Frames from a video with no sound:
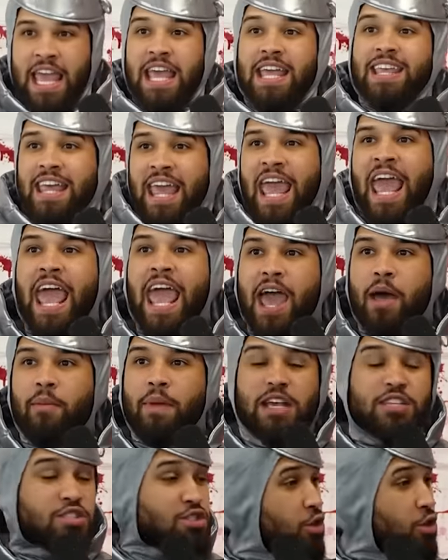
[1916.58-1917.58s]
Cam,
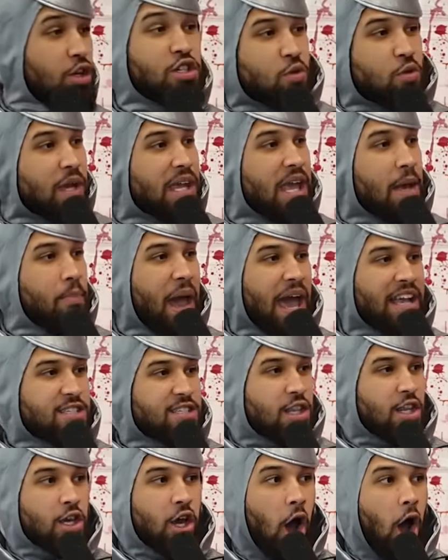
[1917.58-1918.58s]
as soon as we get back to
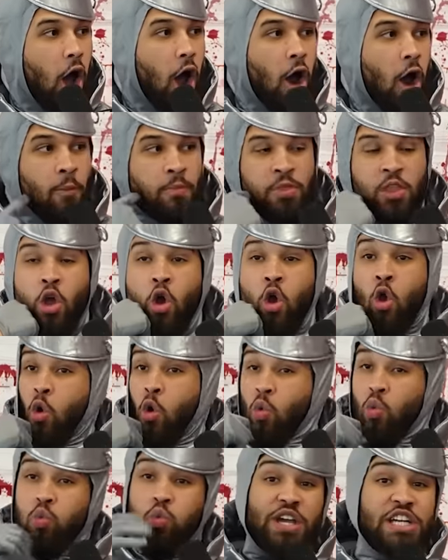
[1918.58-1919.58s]
the car,
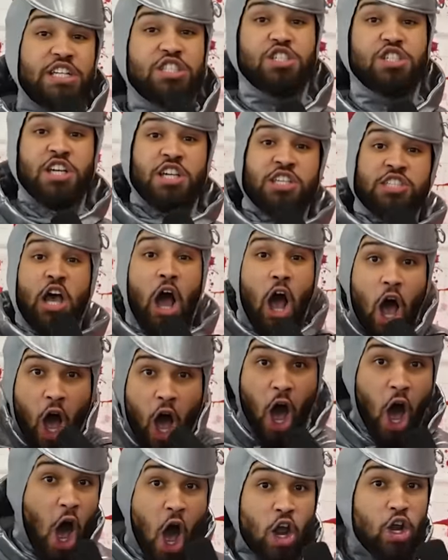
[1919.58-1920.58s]
reaches
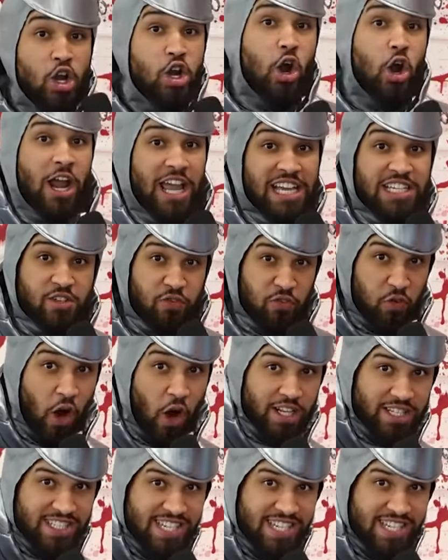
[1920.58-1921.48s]
under his front